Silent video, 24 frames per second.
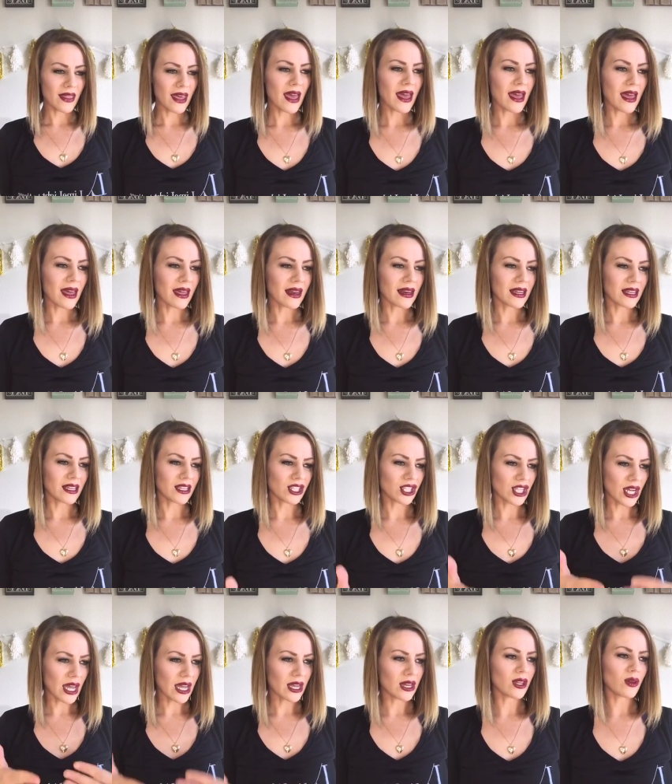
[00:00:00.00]
then in
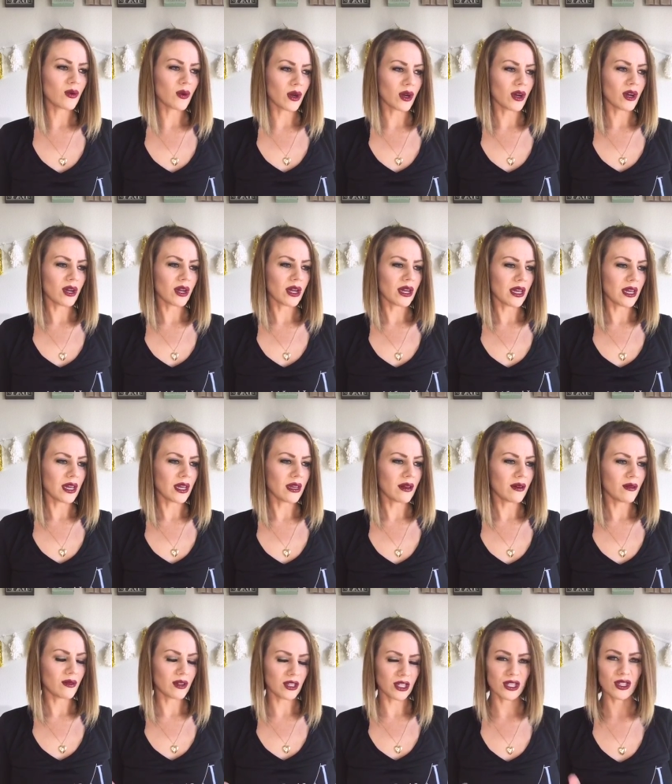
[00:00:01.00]
january
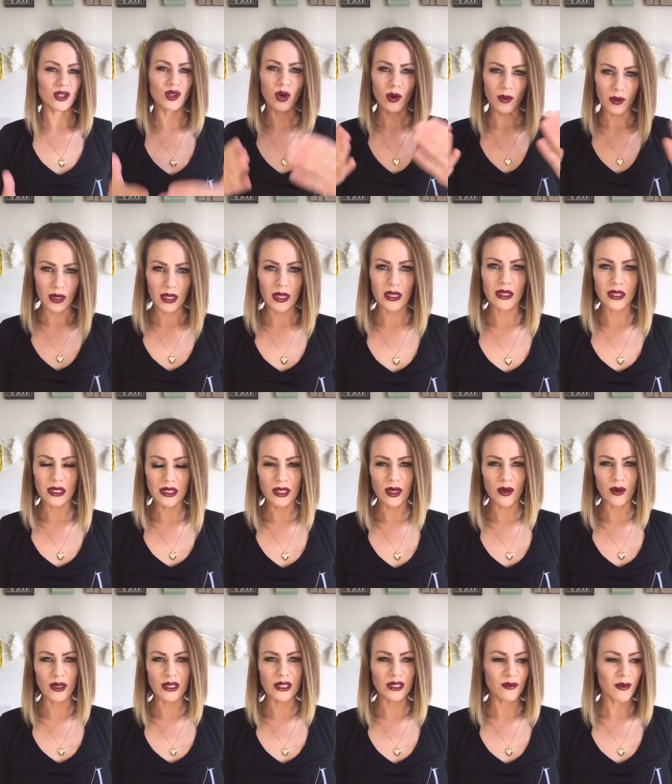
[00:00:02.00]
which is normally the
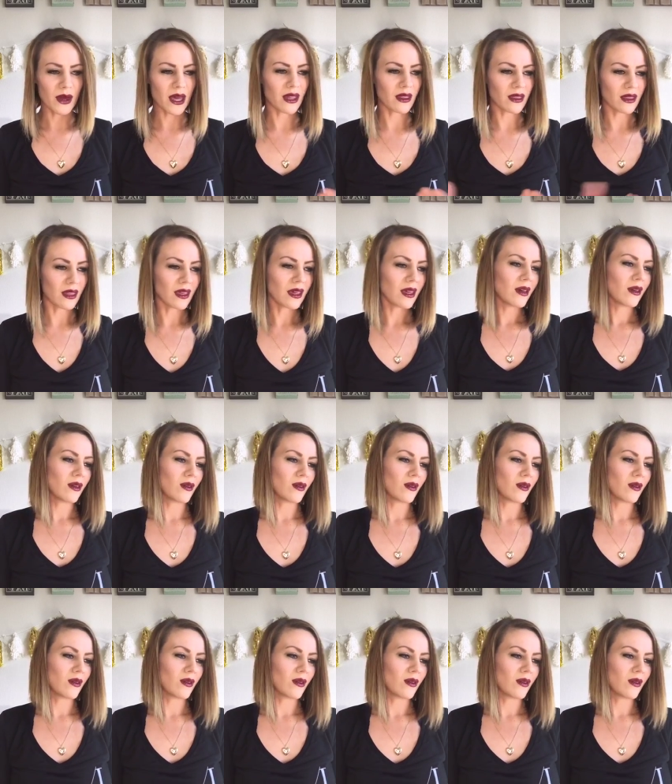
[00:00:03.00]
slowest month